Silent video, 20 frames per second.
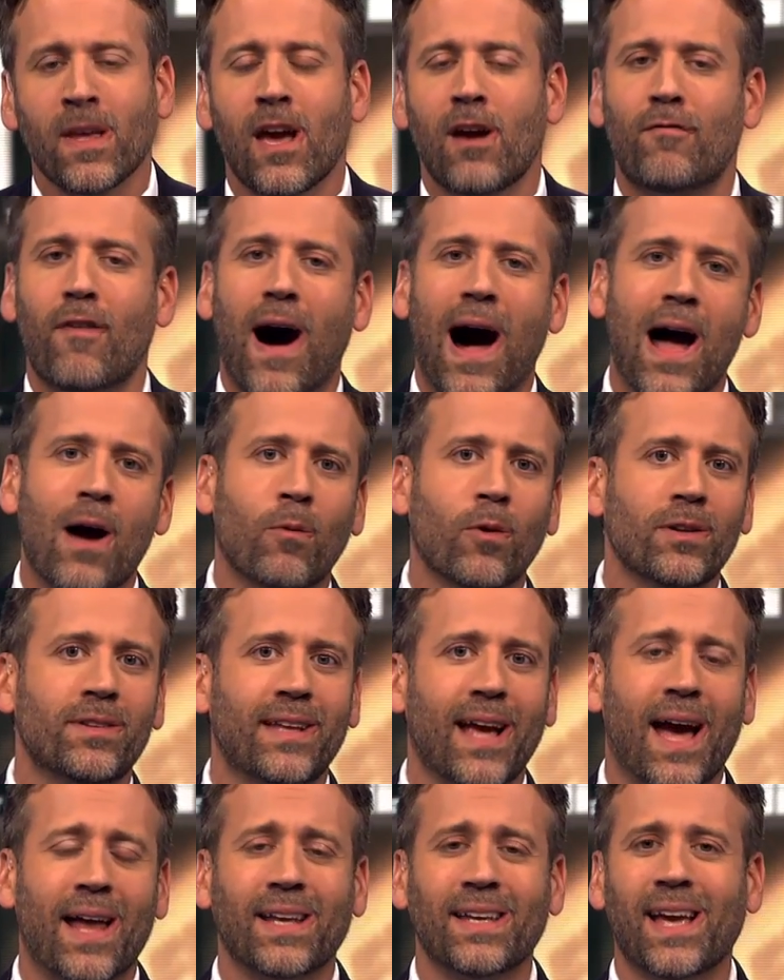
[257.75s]
If I were
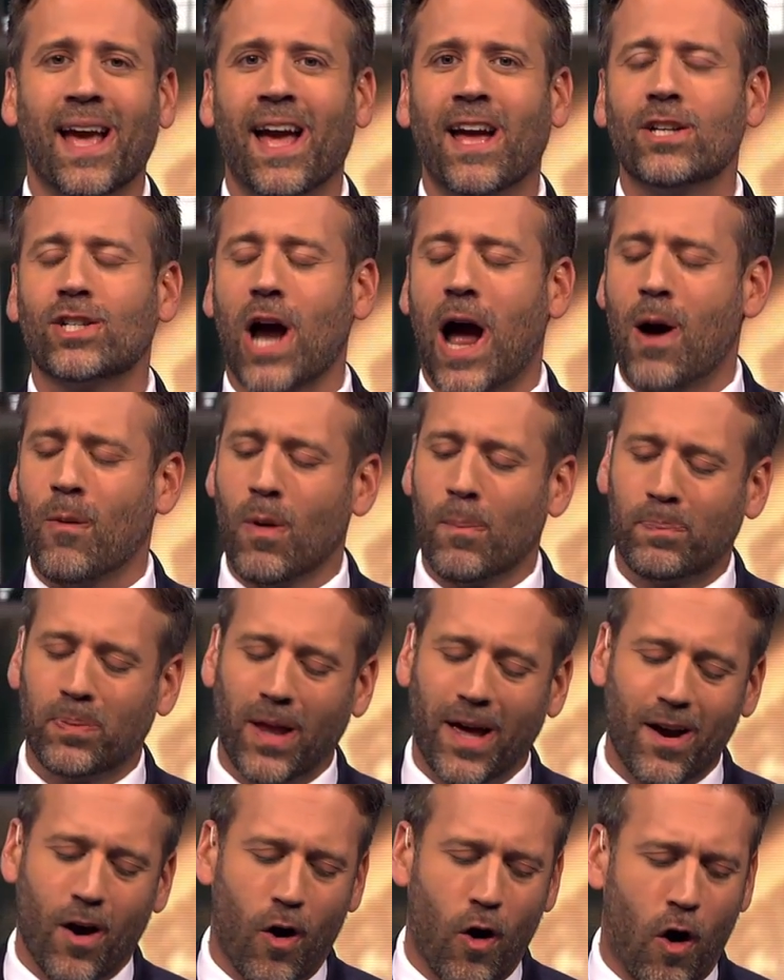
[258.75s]
Danny Ainge, I would
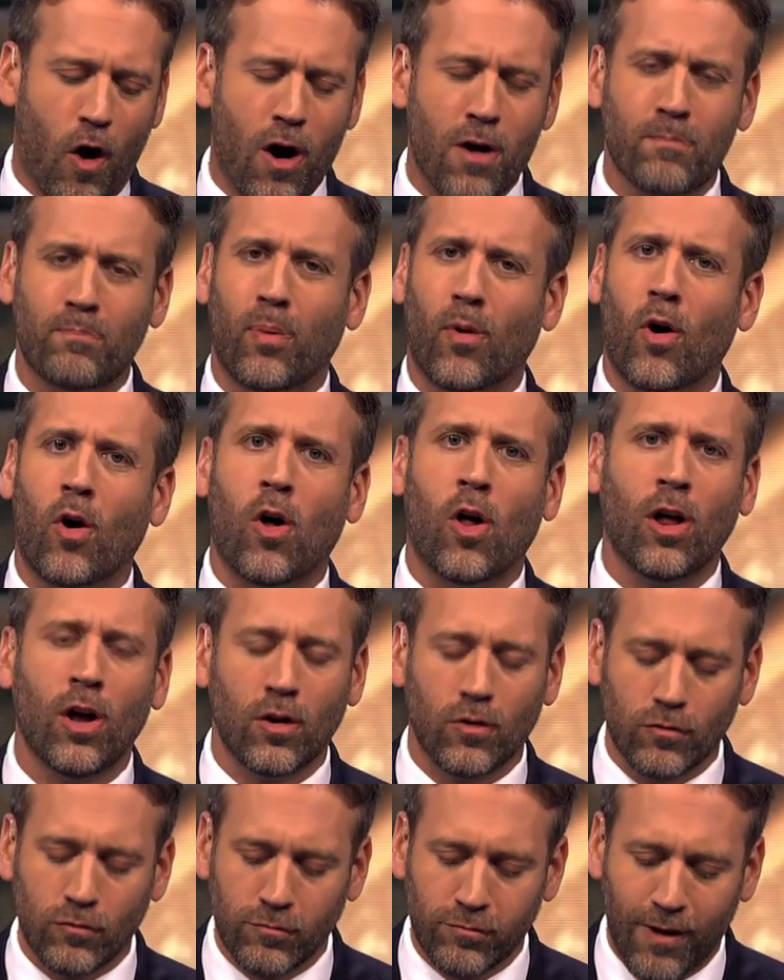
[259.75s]
play hardball
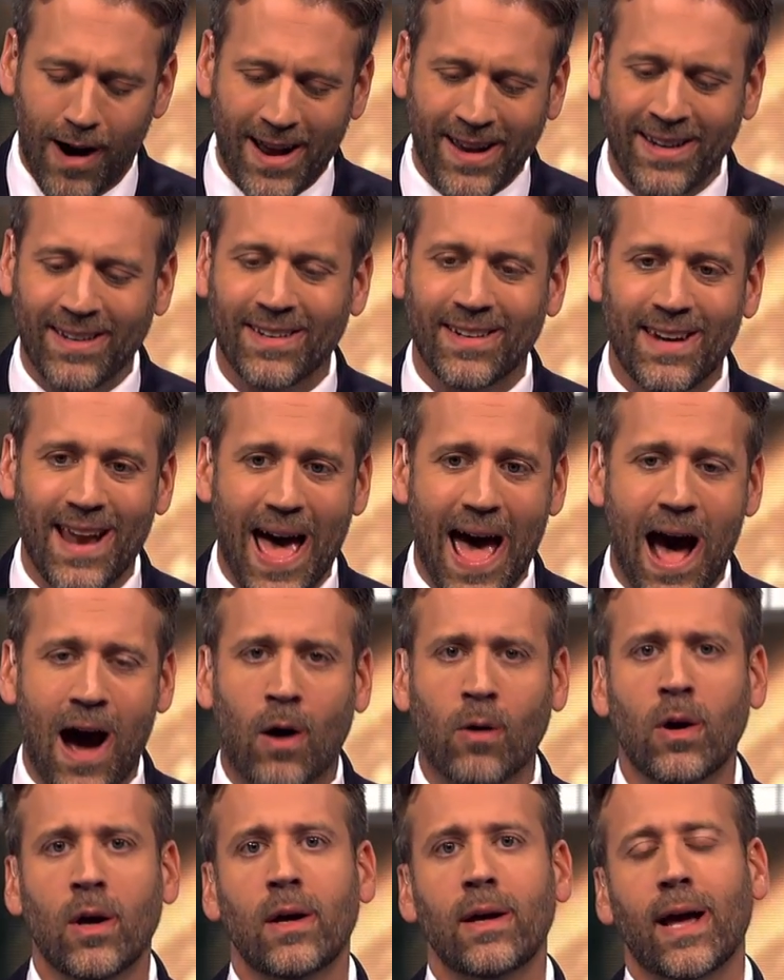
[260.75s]
right
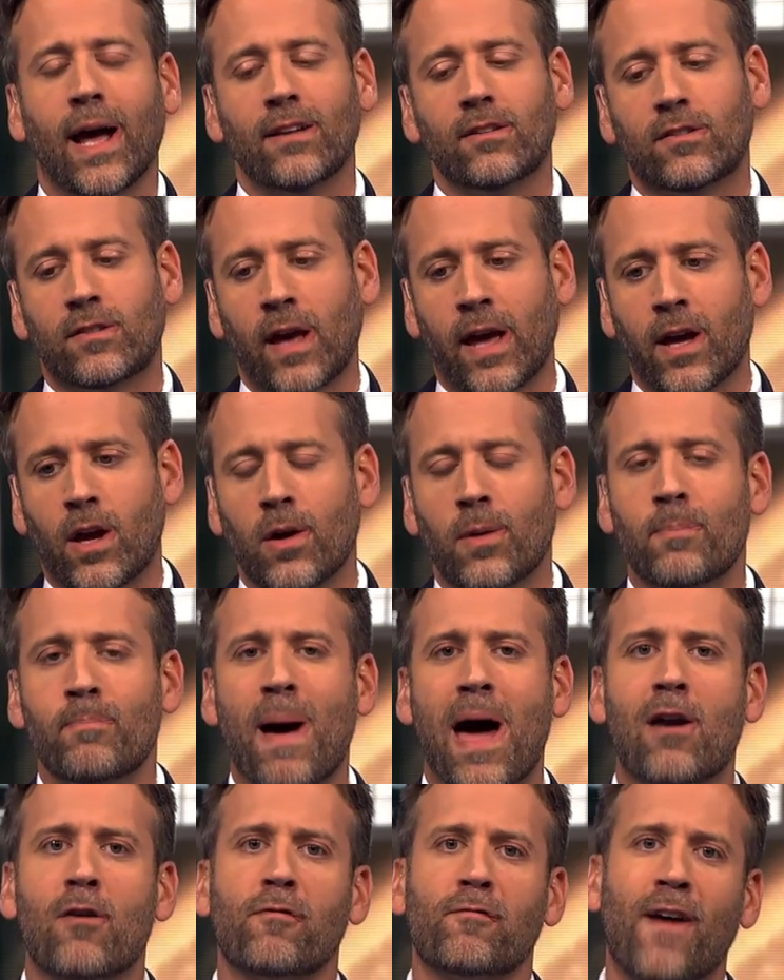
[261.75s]
now and say,
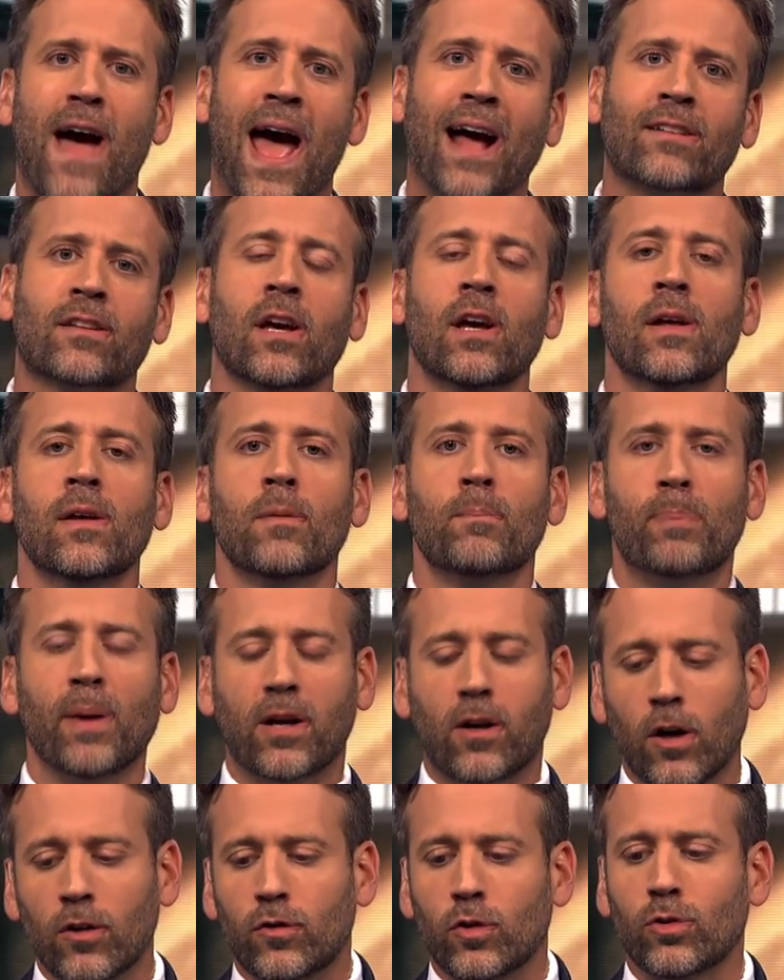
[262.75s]
matter of fact,
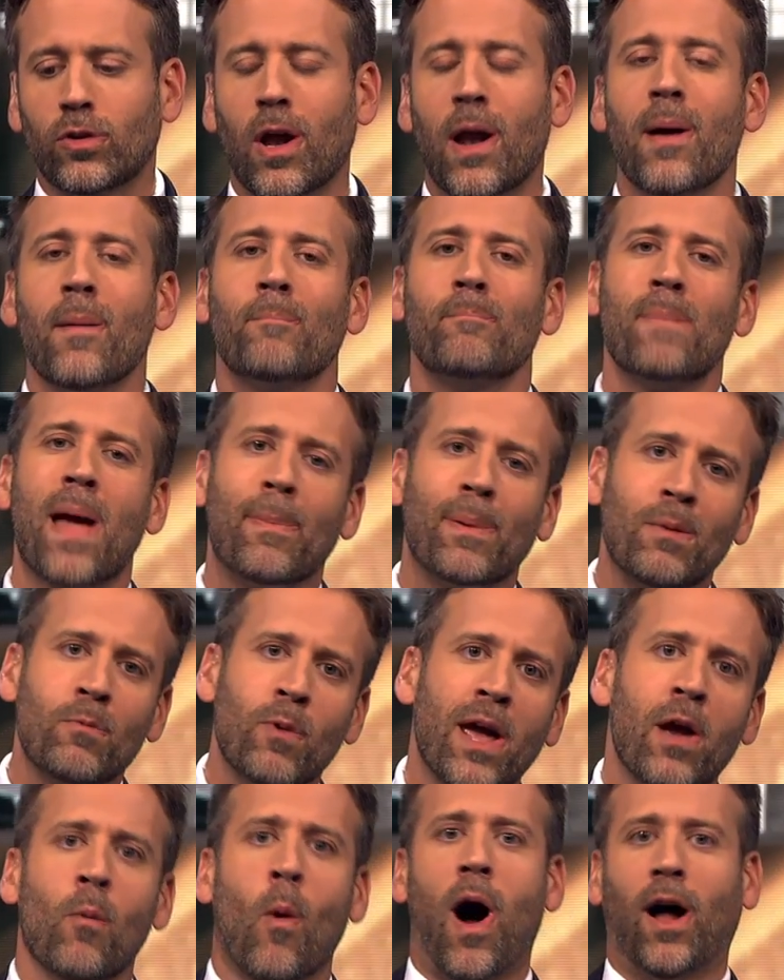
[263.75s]
because you did, maybe
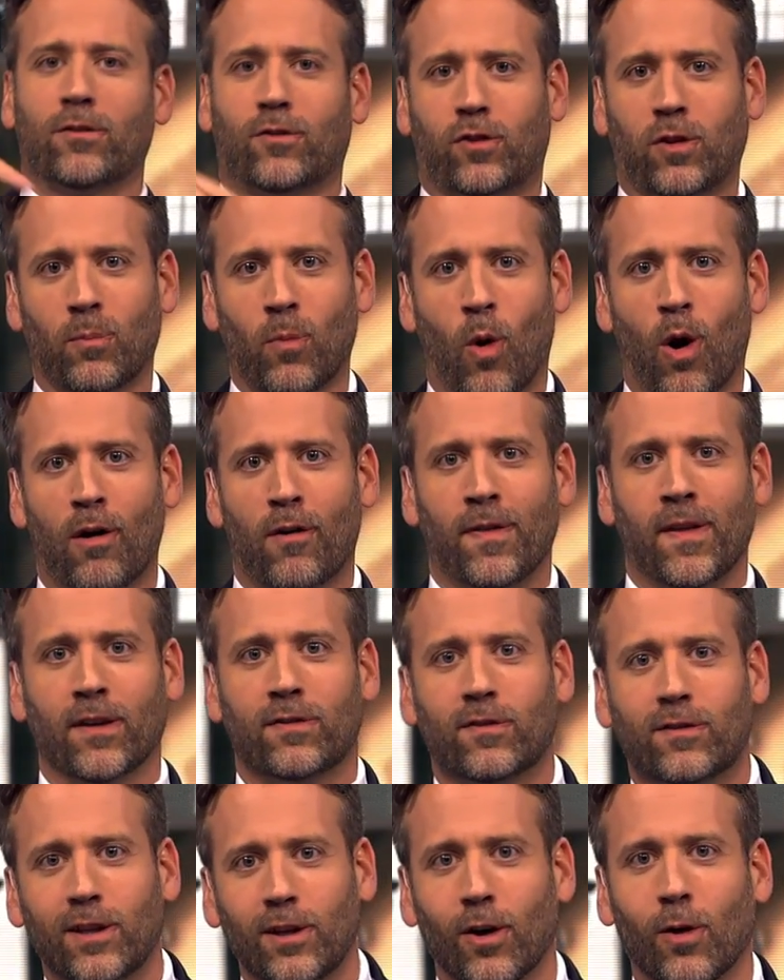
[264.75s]
we want some more in
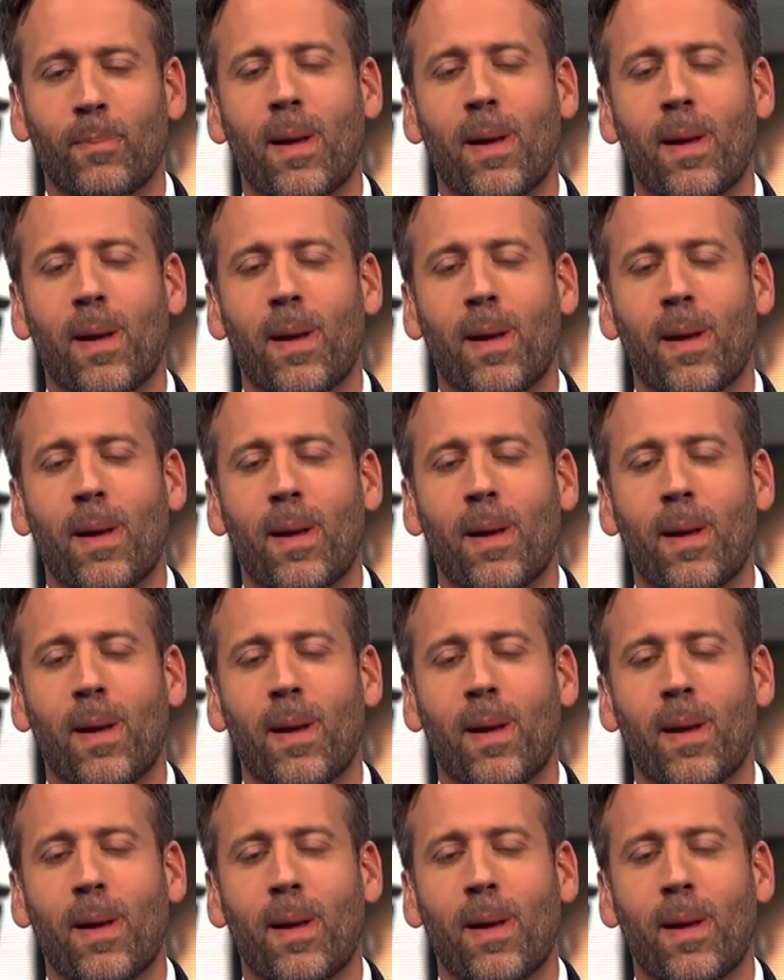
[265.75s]
this deal.